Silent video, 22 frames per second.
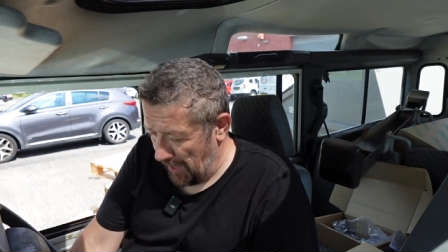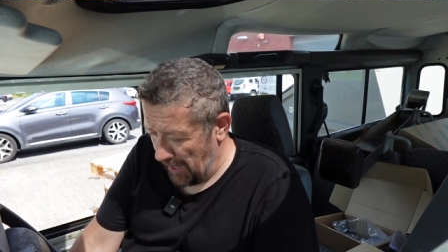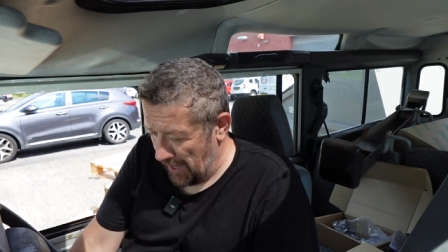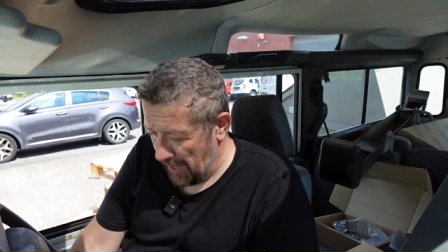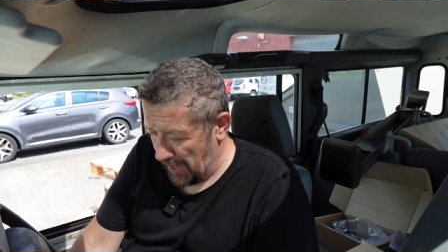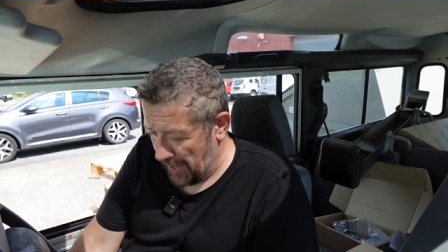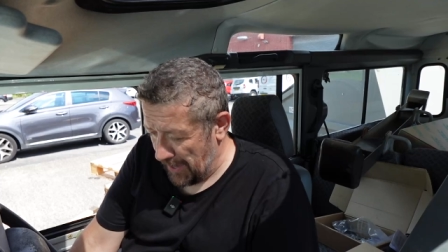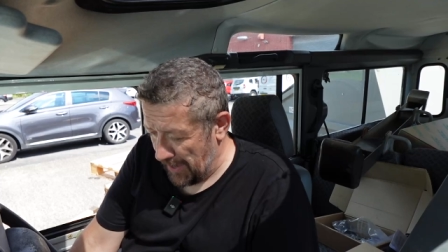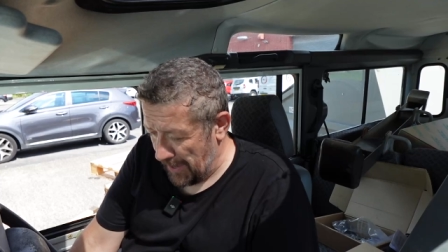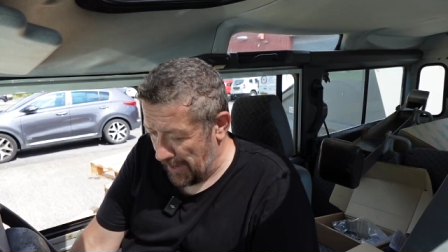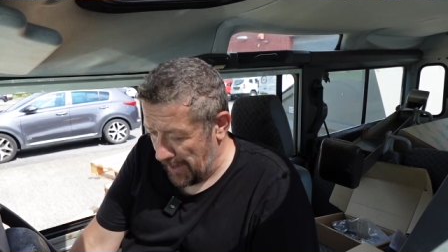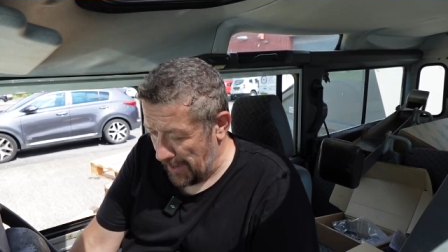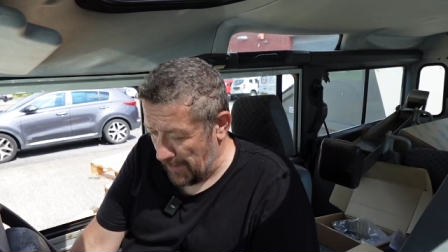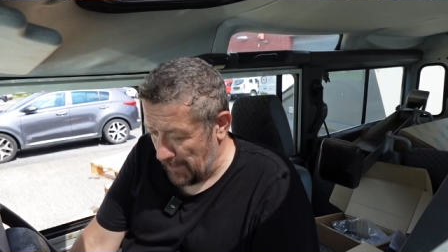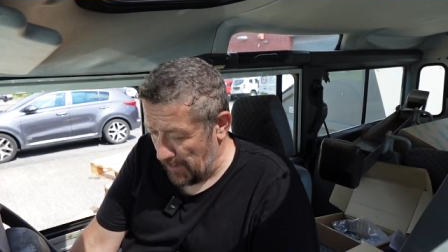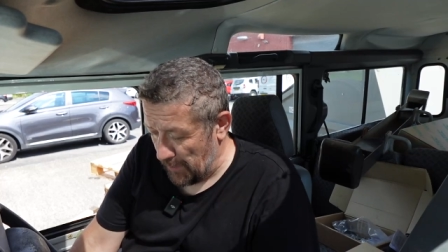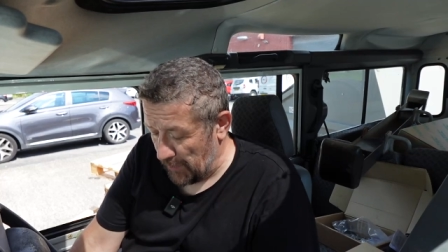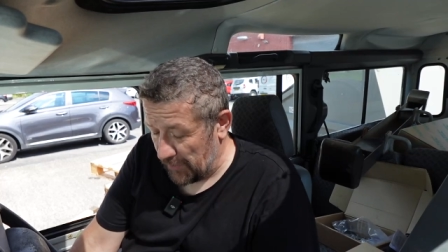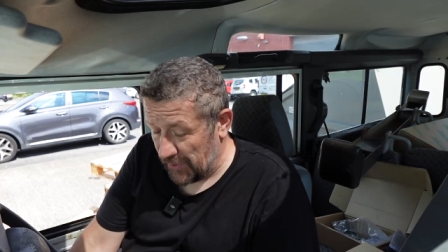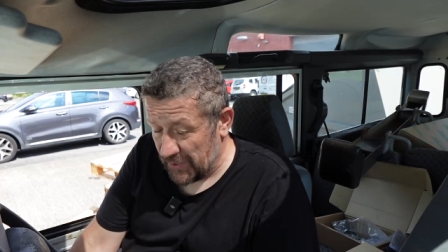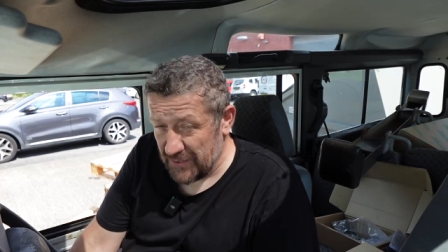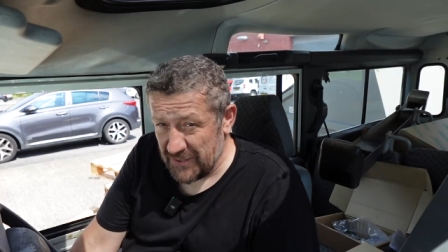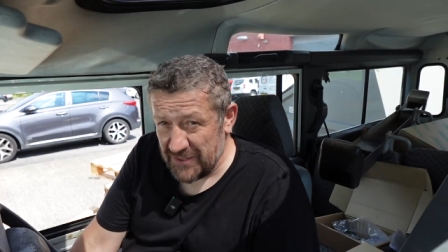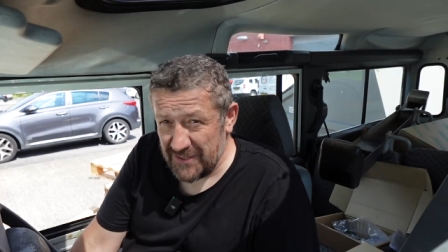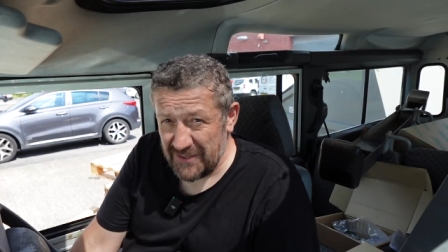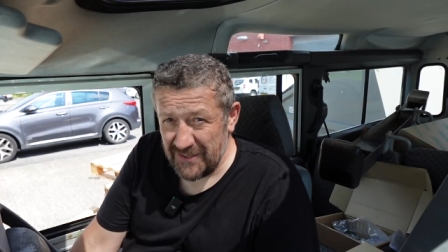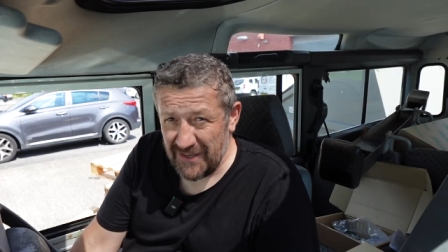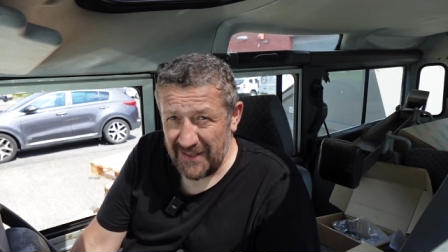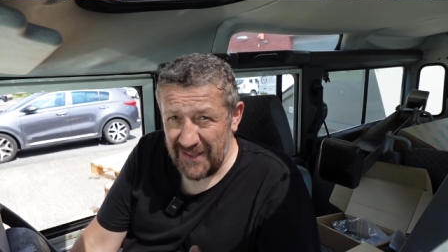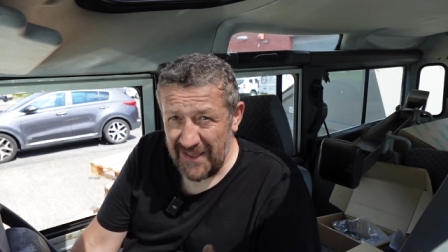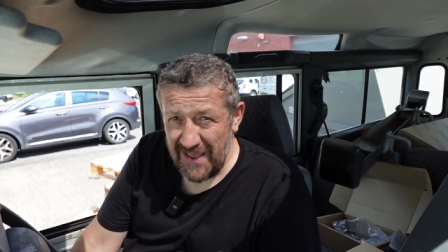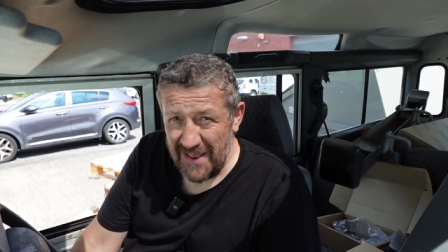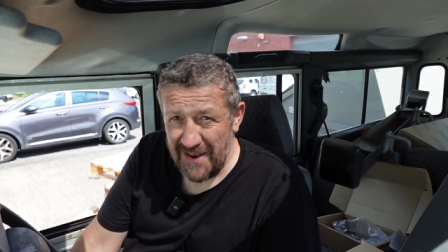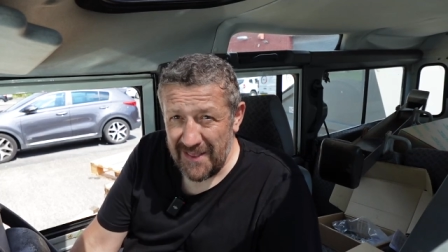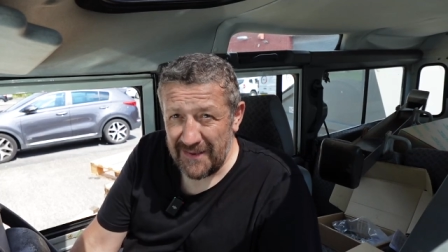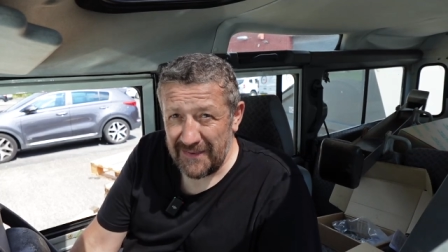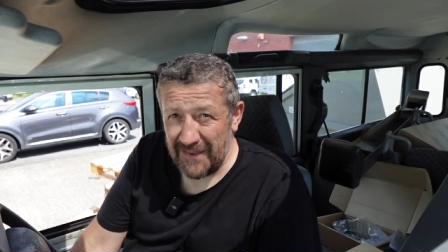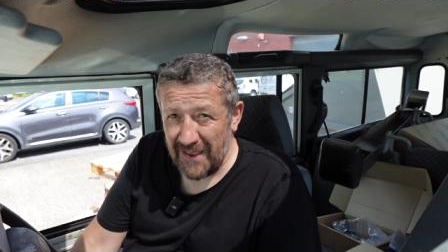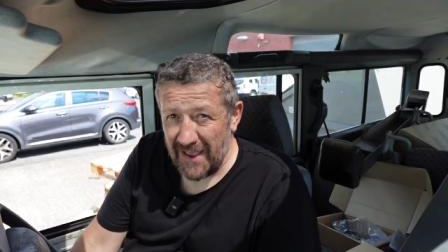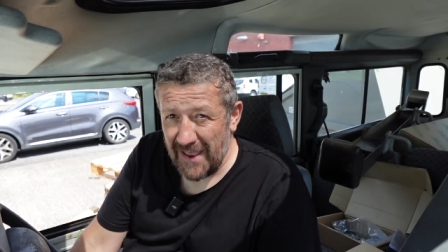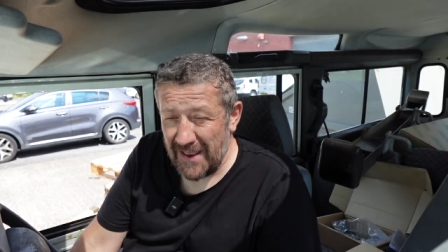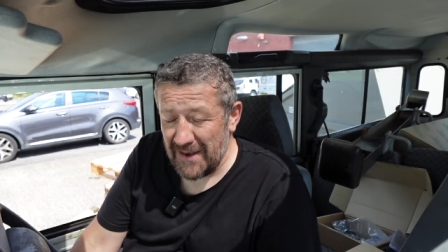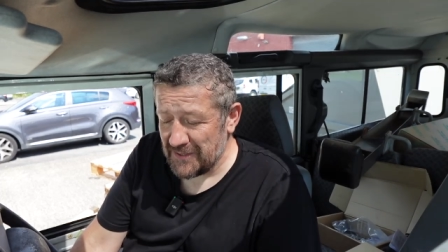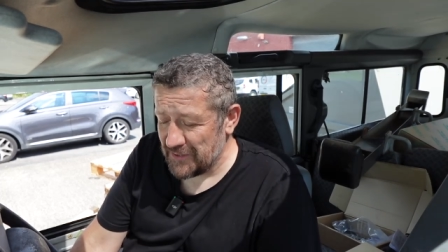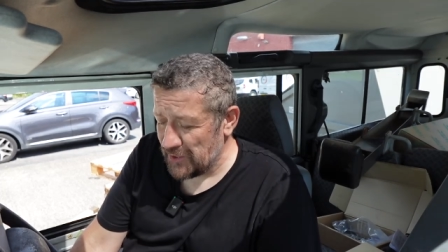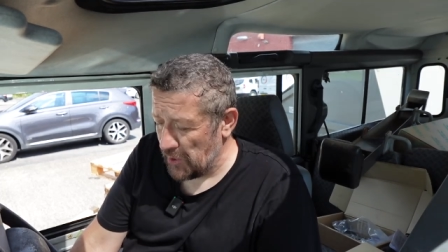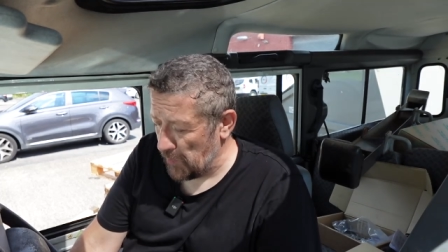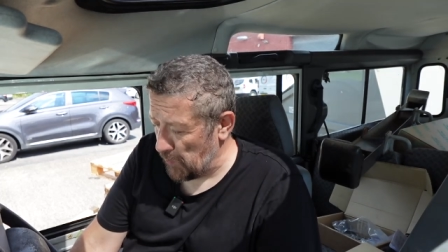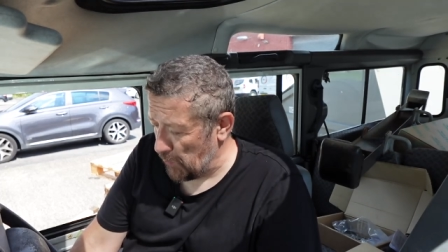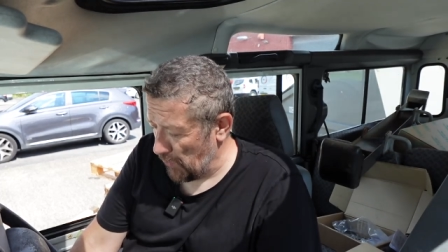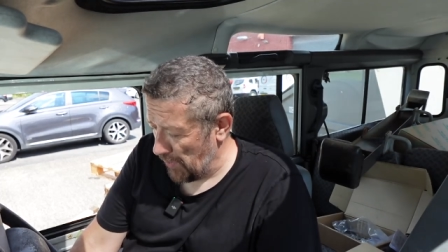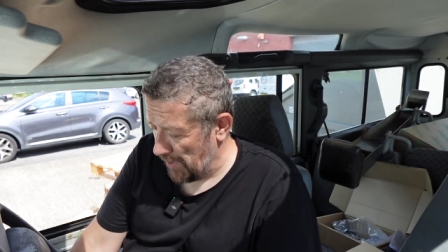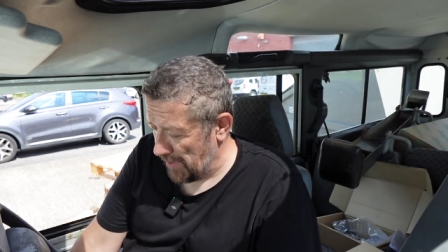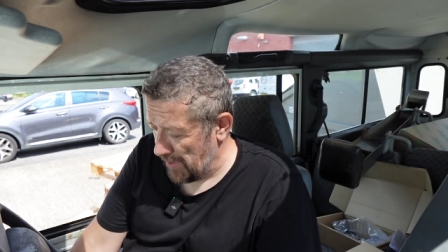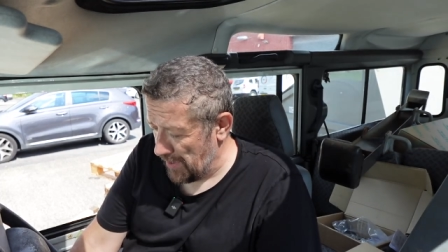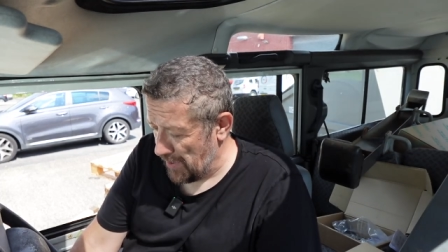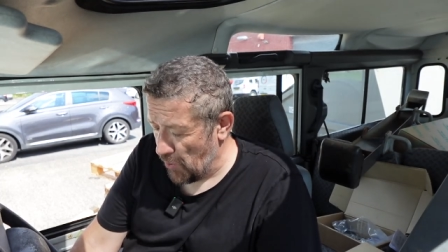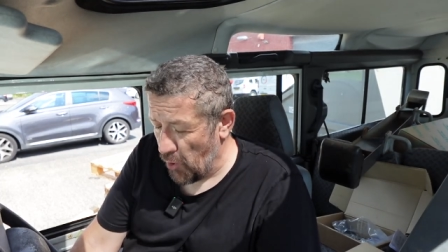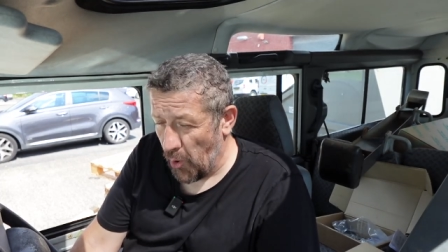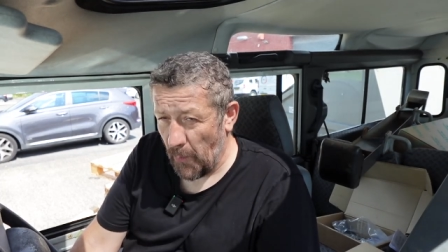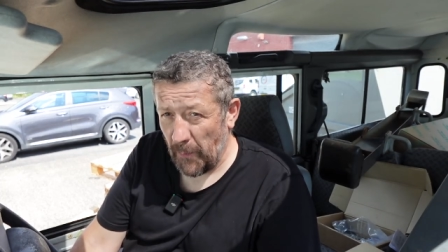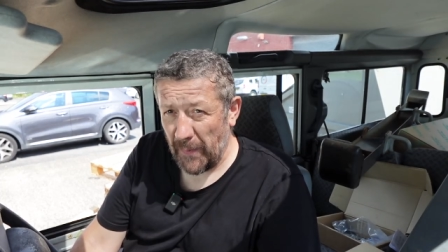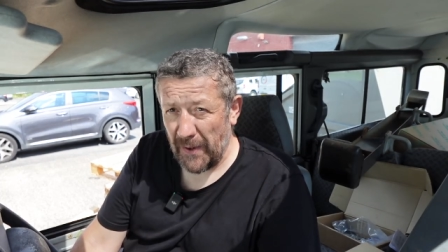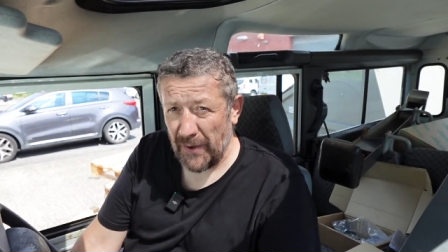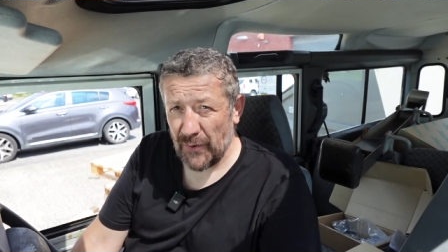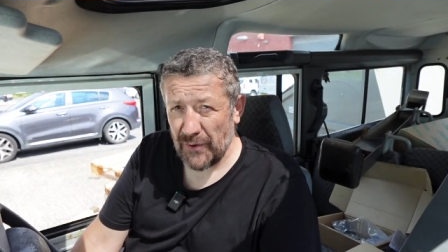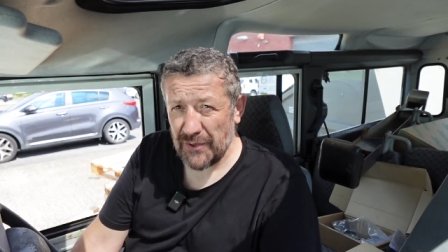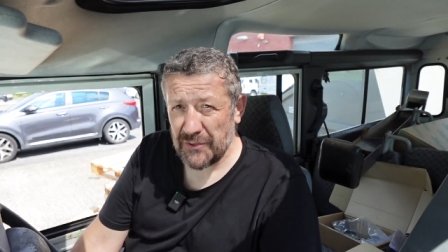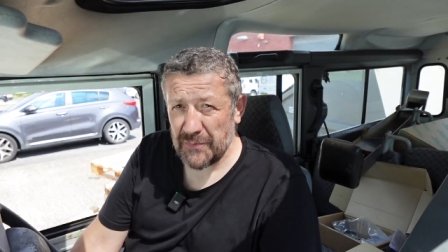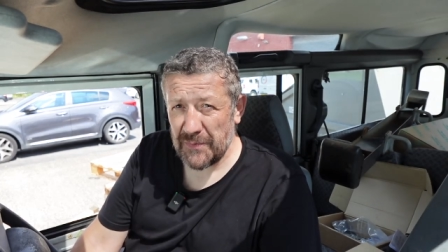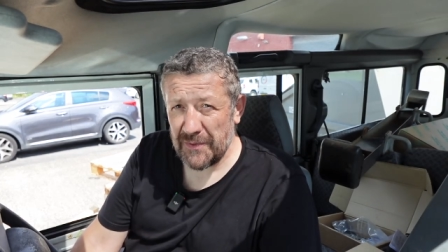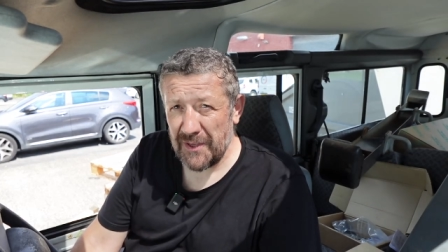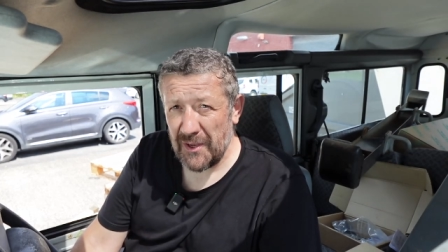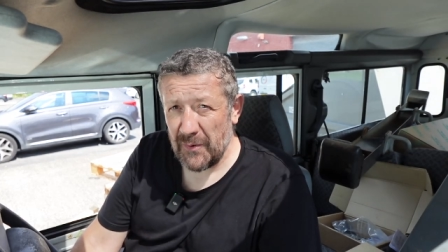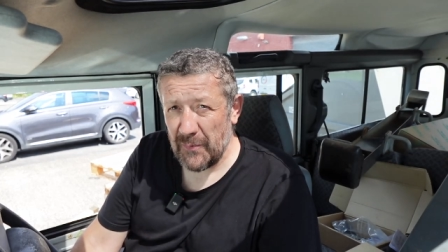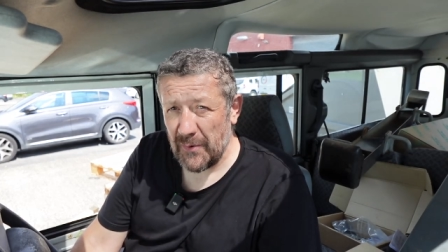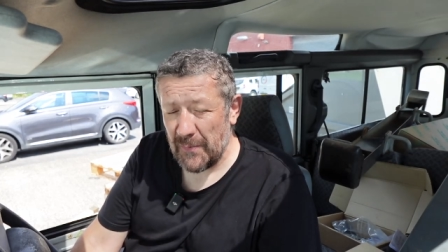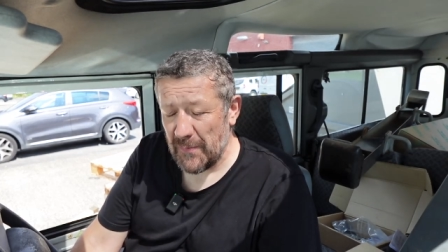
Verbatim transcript: um, because at the end of the day, there's no point not being honest with you.